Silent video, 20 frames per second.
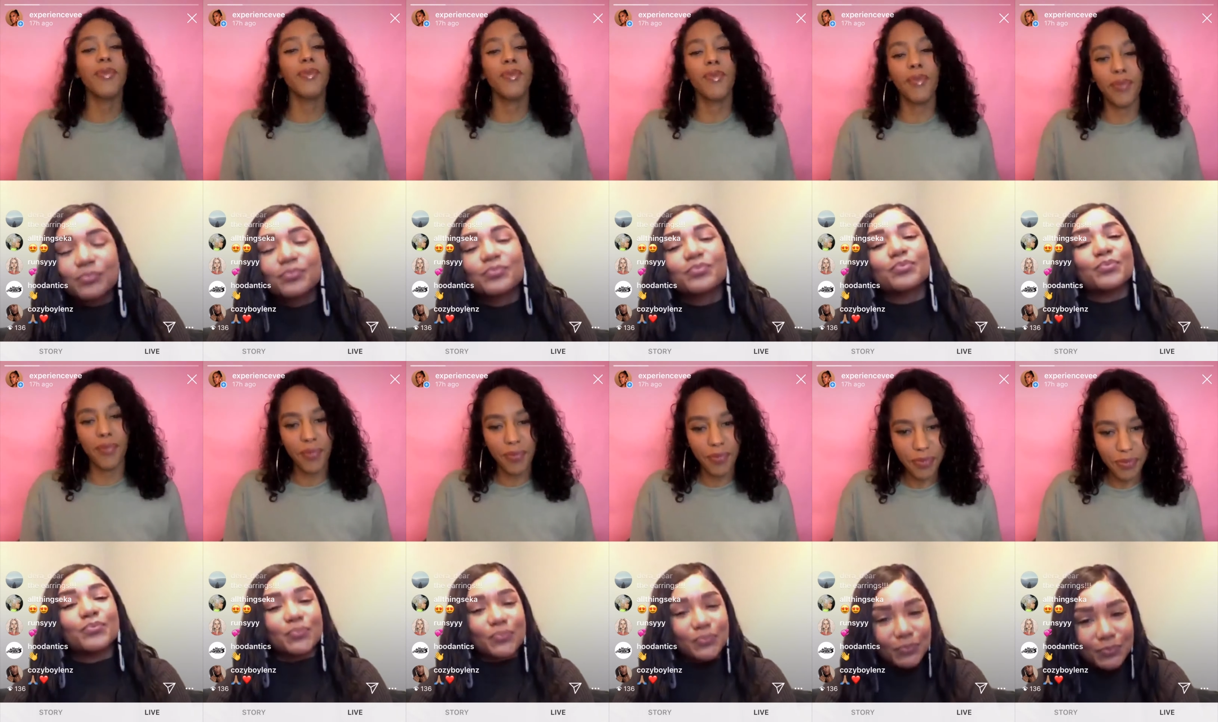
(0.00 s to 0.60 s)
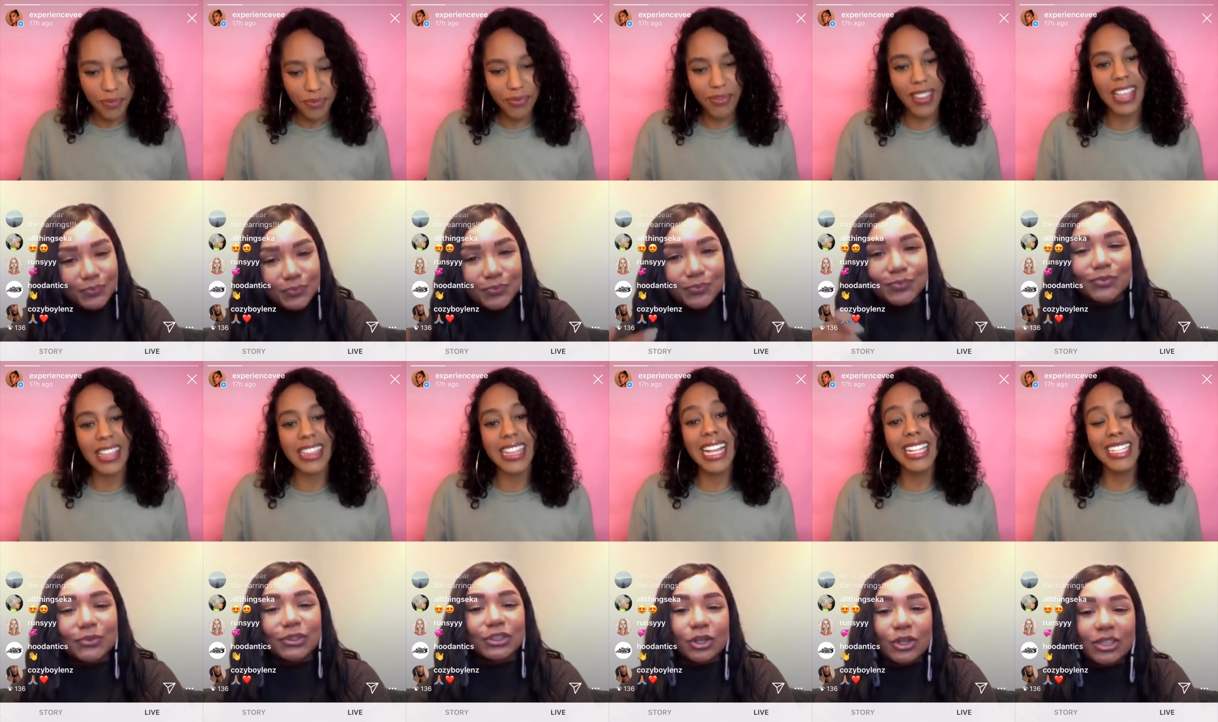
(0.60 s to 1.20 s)
Speaker 1: Mm-hmm. So That's
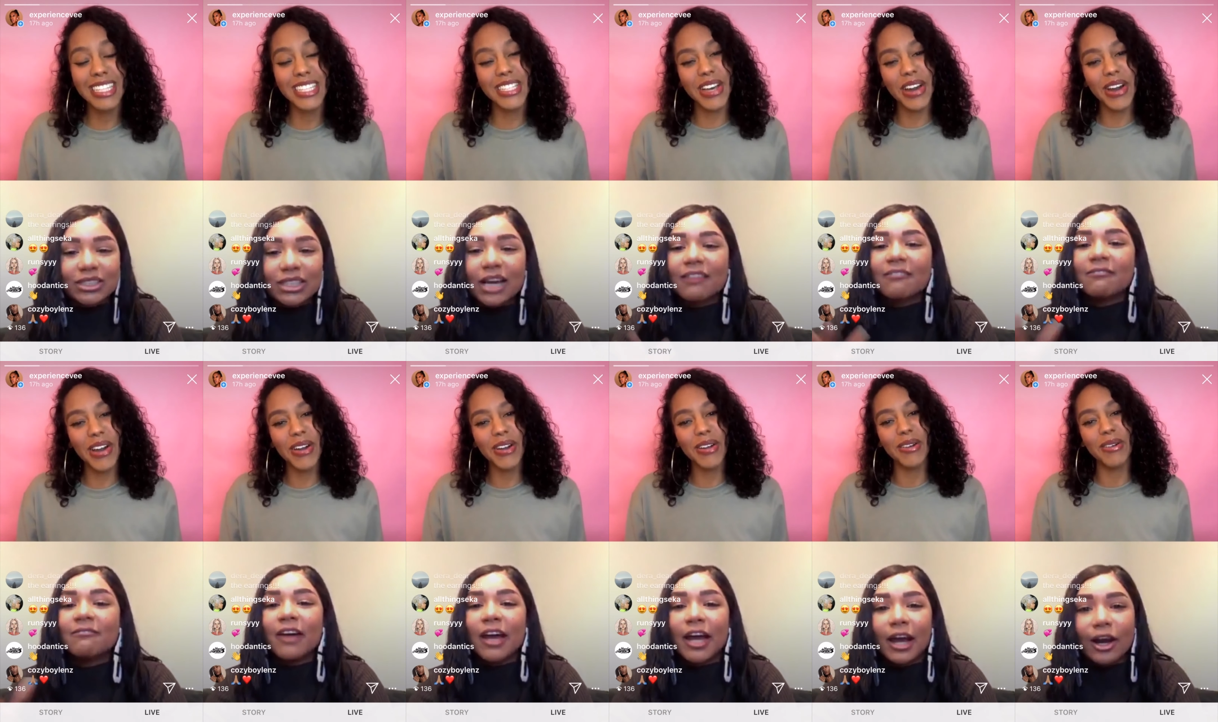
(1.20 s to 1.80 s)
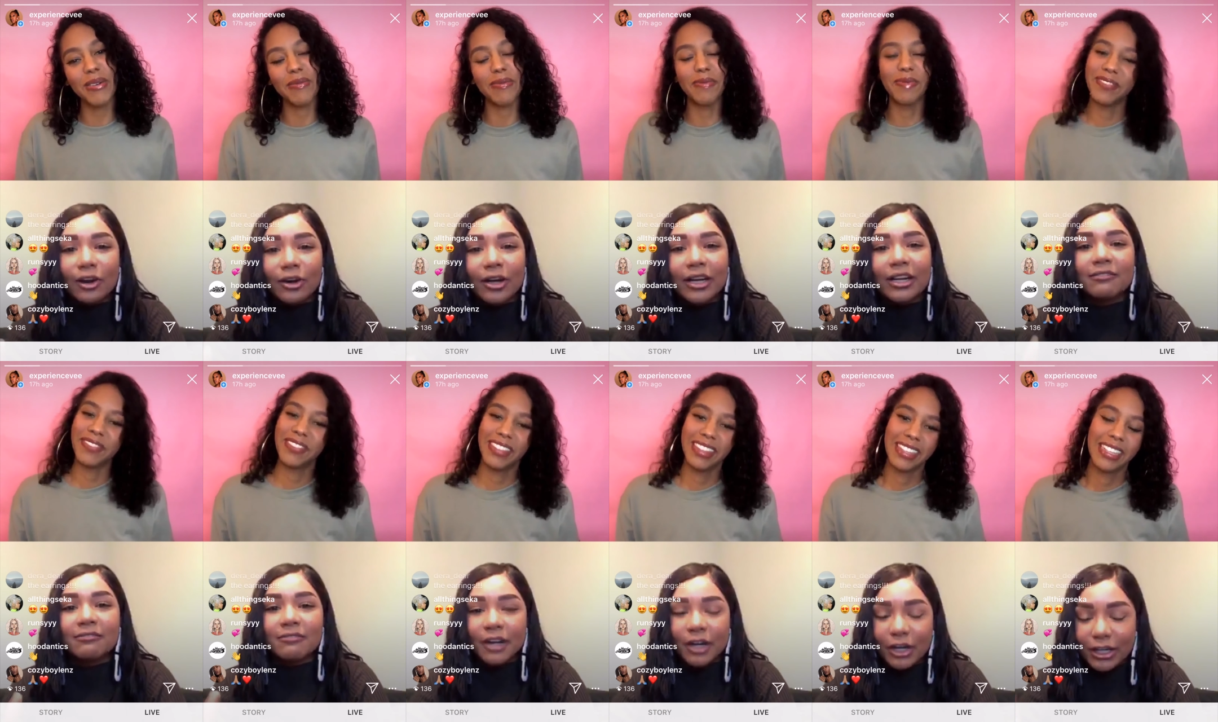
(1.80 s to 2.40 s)
it's like very,
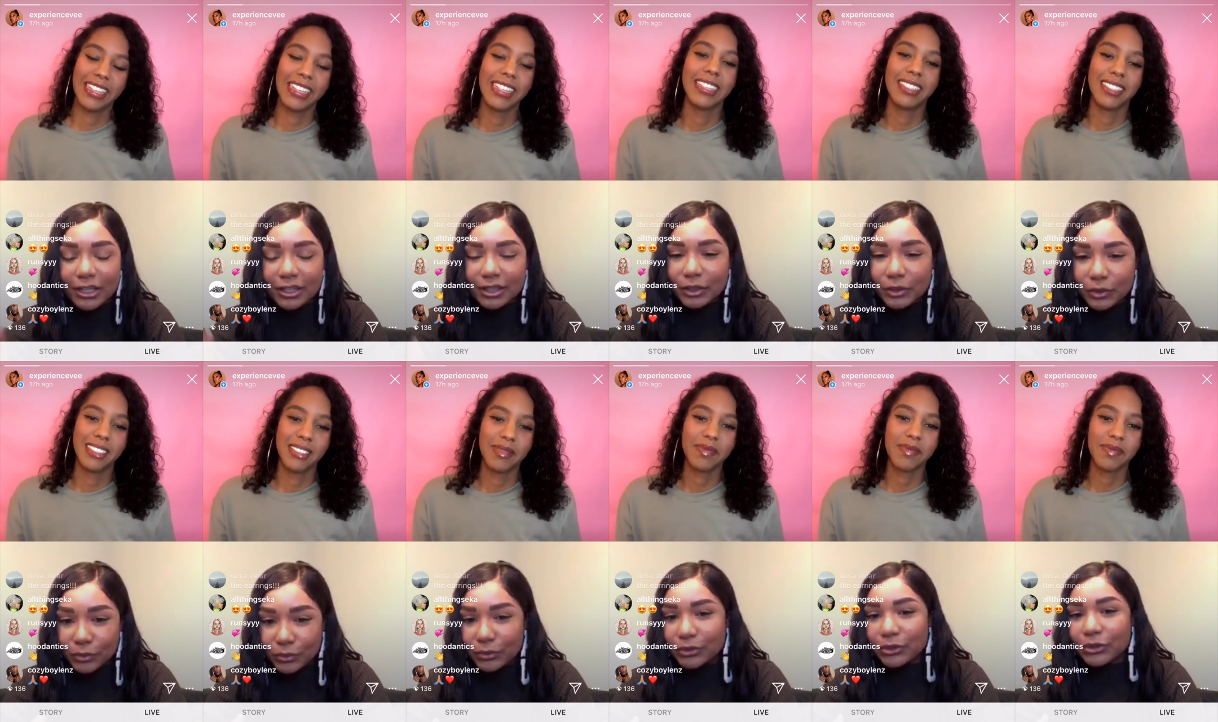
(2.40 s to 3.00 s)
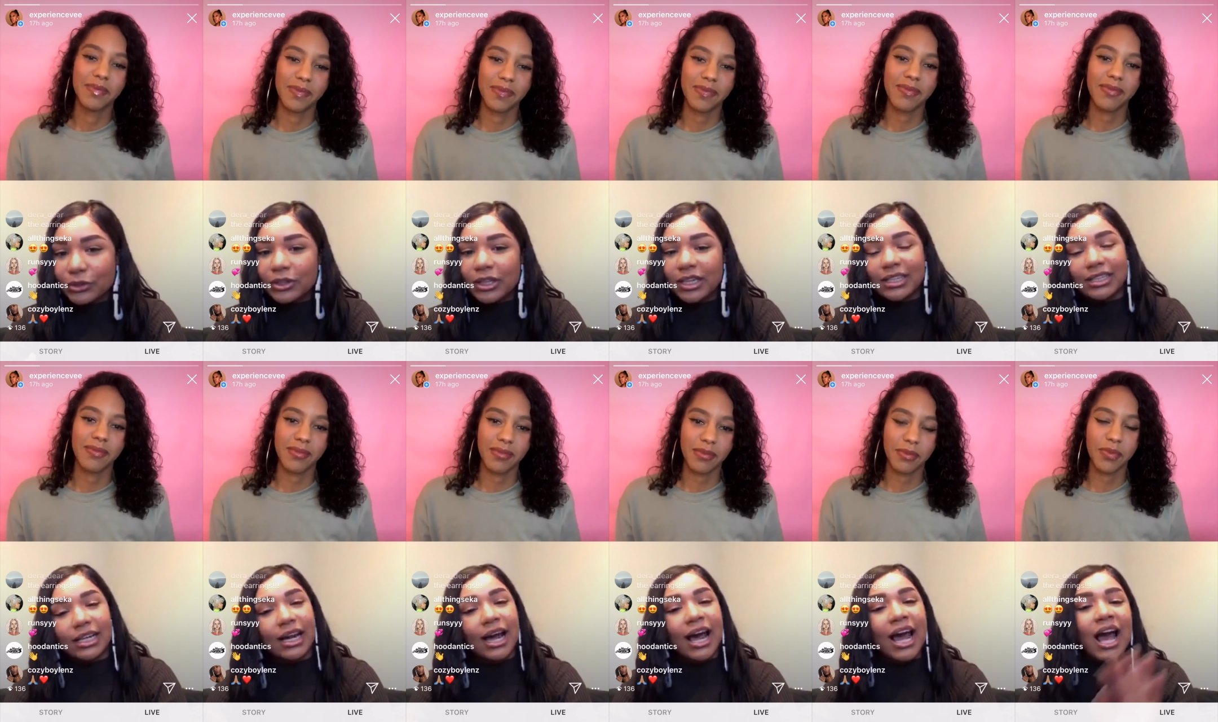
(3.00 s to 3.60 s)
very literal, and
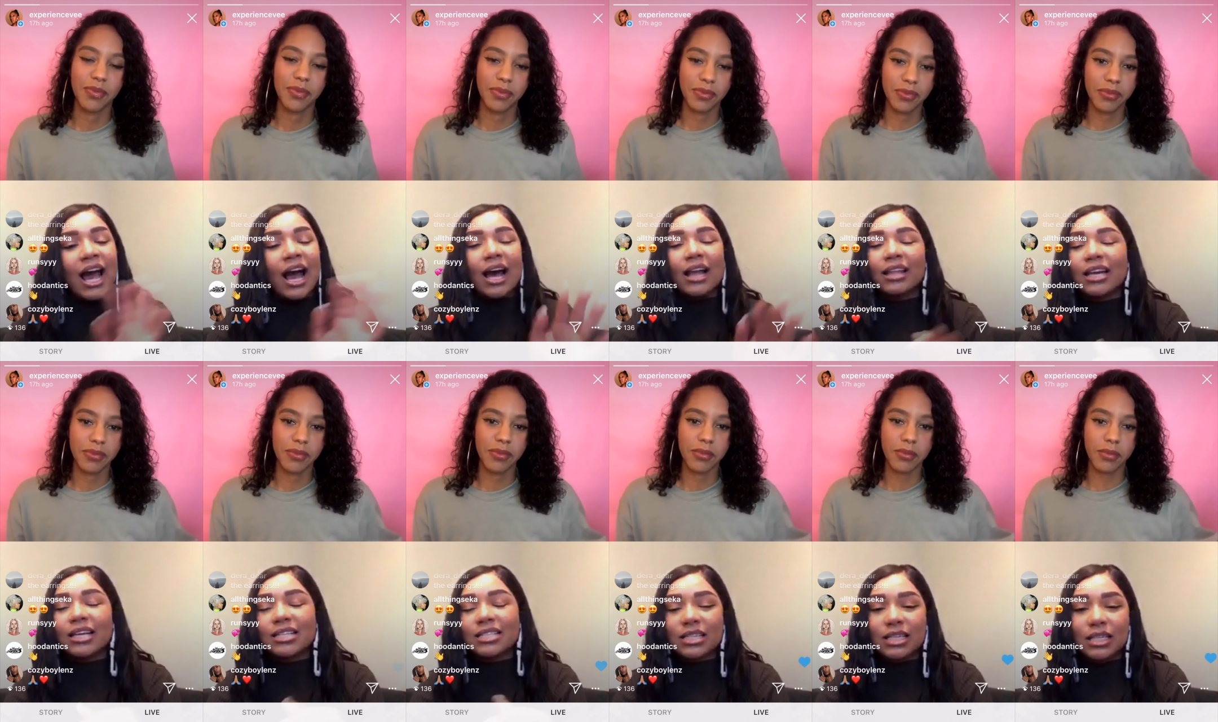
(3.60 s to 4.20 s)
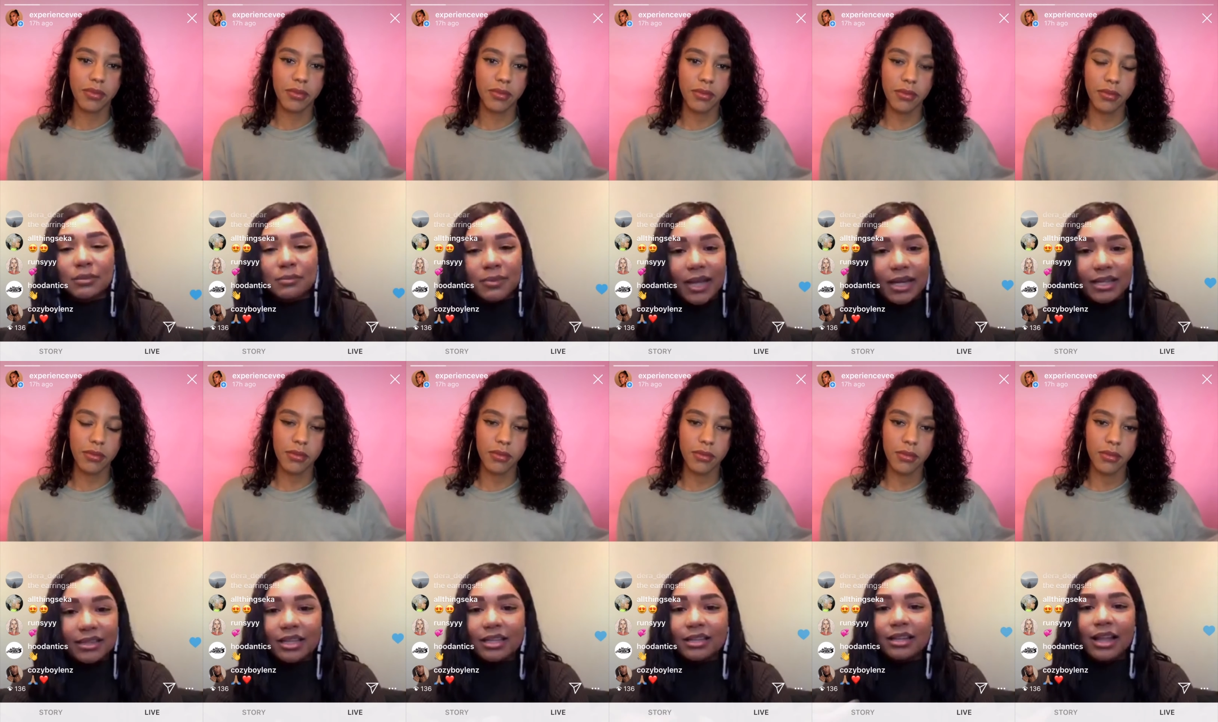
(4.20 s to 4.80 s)
I like to keep like the
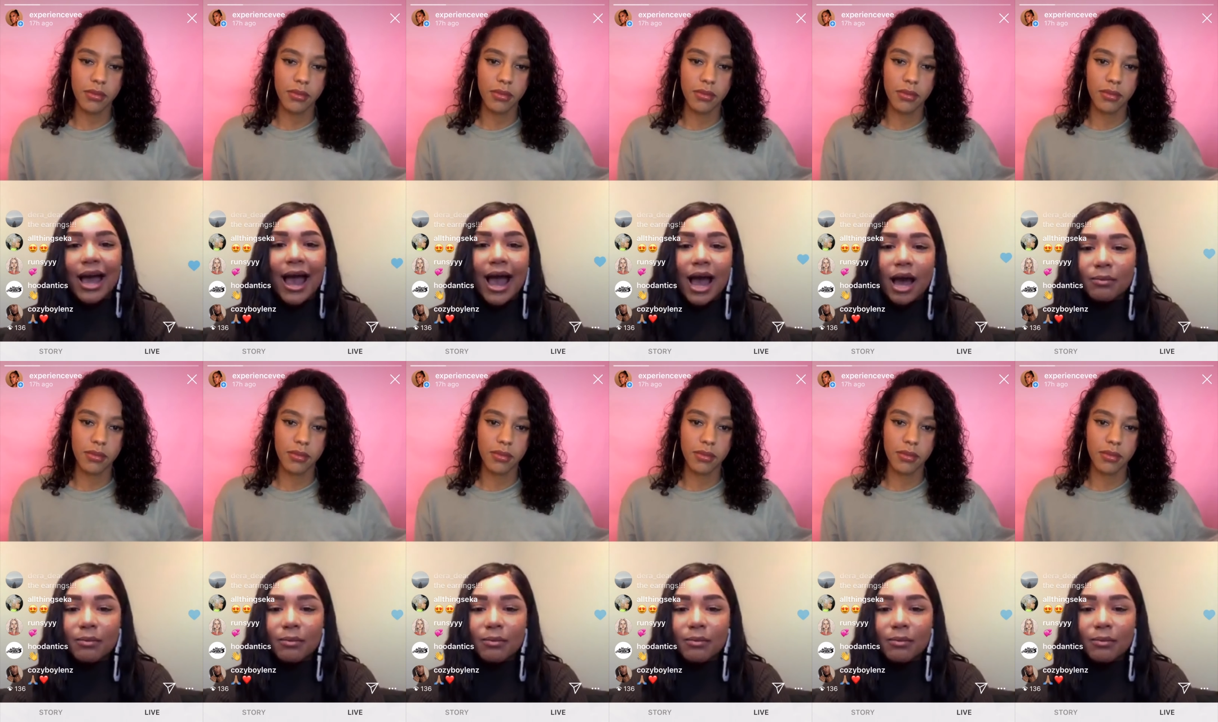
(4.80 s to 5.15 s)
lab